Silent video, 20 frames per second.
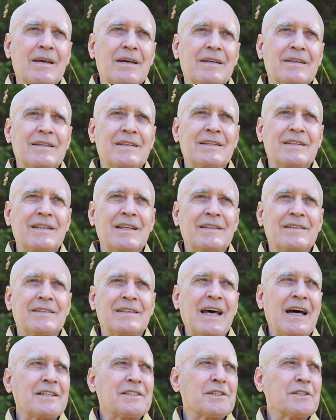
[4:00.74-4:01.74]
And
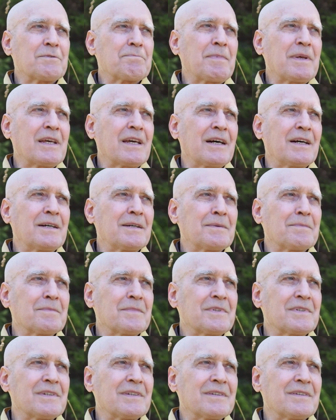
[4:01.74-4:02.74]
that just becomes,